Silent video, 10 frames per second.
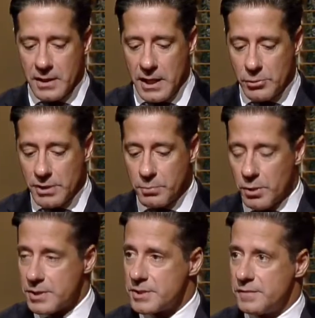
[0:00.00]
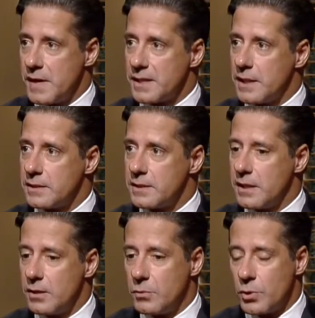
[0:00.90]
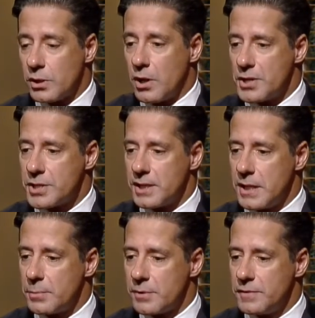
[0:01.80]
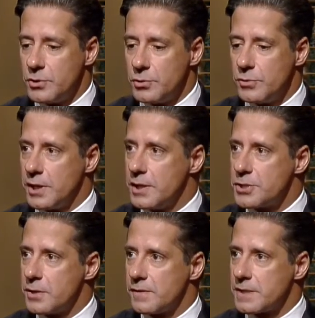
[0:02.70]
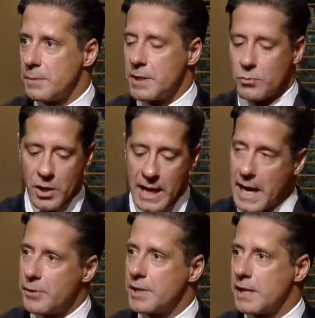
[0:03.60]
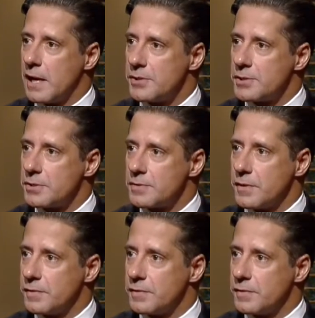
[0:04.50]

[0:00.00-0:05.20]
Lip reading: Equally important is the fact that we're launching a number of new initiatives. I mean, we're hiring counselors for